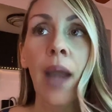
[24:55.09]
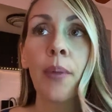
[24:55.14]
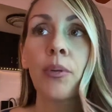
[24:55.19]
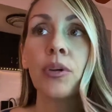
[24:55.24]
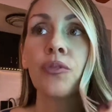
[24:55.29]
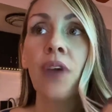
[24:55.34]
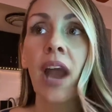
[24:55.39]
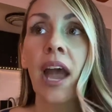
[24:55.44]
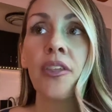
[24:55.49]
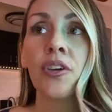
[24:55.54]
I
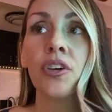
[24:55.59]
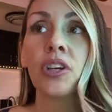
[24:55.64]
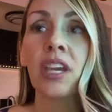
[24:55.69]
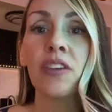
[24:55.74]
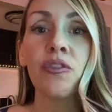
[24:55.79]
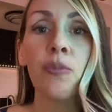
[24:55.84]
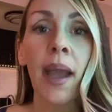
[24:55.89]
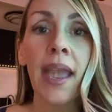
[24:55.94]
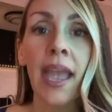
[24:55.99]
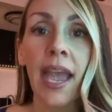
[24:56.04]
would rather
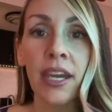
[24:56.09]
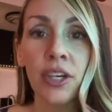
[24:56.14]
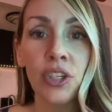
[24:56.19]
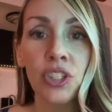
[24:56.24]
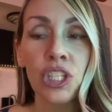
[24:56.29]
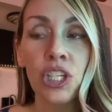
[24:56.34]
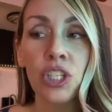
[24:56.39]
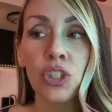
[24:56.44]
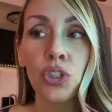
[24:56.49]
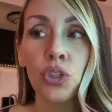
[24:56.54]
give my
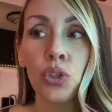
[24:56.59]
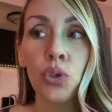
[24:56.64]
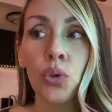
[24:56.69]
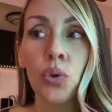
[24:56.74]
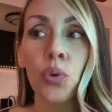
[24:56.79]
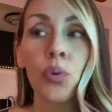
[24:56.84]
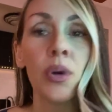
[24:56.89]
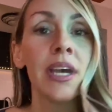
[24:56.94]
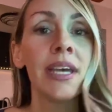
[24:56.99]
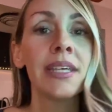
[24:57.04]
energy
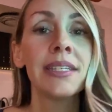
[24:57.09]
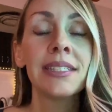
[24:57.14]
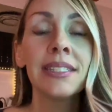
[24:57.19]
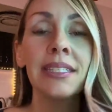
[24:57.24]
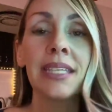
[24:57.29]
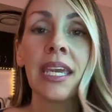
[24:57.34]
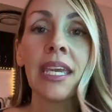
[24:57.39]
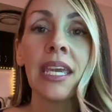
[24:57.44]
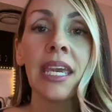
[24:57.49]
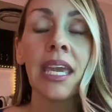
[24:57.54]
to
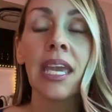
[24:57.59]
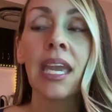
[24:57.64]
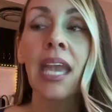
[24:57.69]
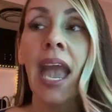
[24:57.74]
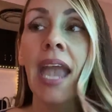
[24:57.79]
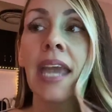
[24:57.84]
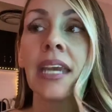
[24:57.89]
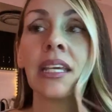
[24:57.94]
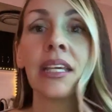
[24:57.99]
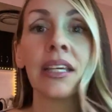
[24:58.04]

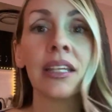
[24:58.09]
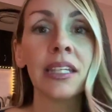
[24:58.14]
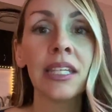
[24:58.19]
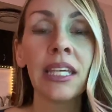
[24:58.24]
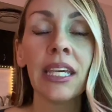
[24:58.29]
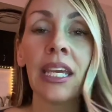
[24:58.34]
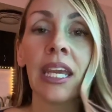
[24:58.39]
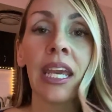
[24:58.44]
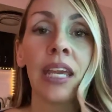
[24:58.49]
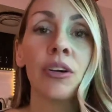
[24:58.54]
singing and
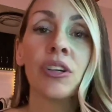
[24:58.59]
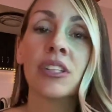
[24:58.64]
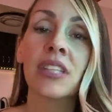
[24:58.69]
cleaning,